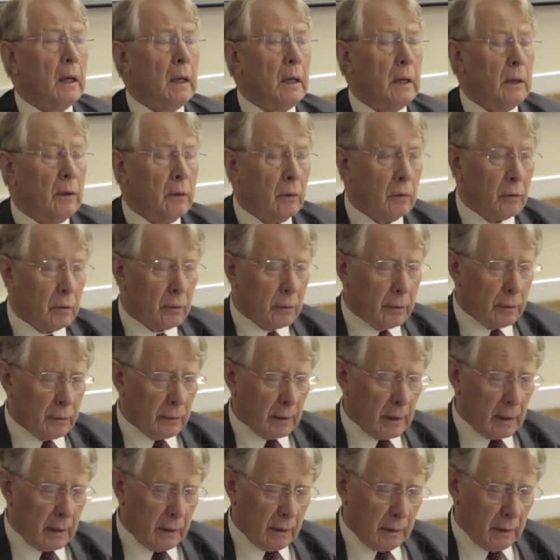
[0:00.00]
in order
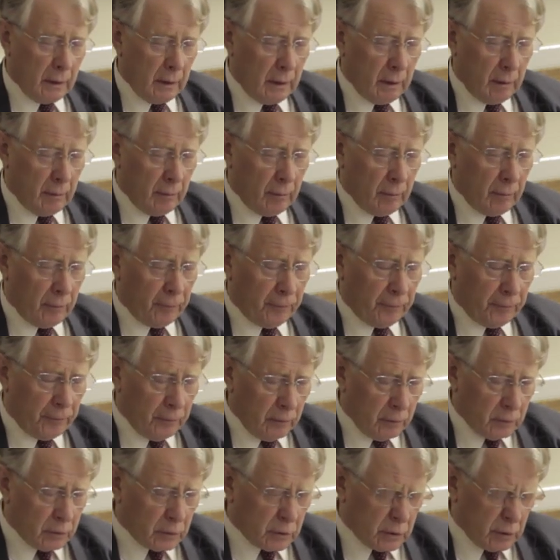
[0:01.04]
that the
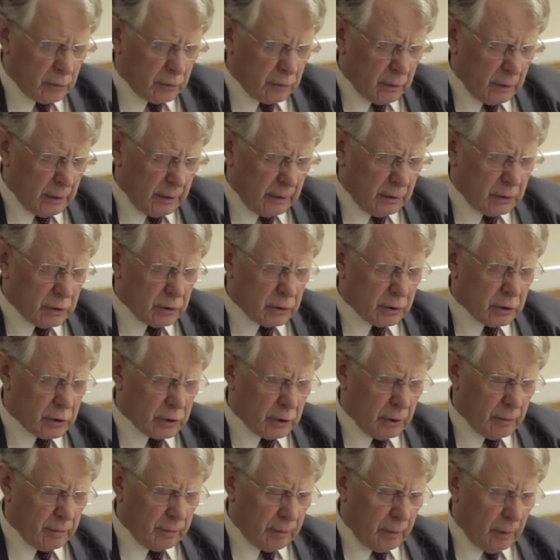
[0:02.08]
future
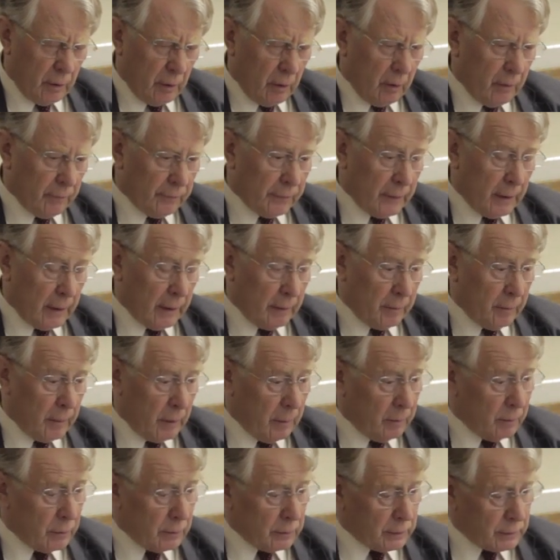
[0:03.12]
relationship of that
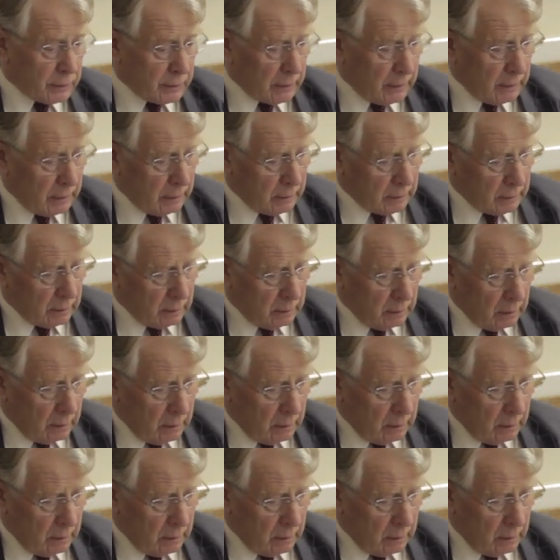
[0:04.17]
member state